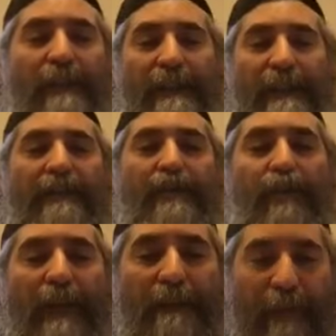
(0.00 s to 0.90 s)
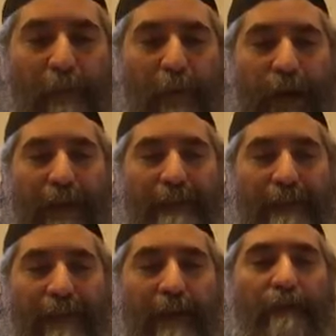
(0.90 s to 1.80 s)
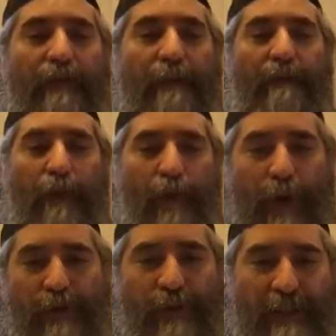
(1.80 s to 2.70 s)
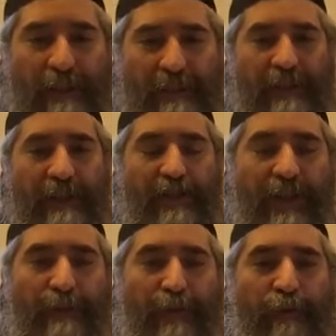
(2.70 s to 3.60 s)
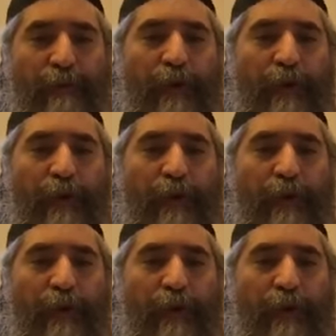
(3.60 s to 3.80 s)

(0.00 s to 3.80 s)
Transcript: years went from what? From 400 years in Egypt to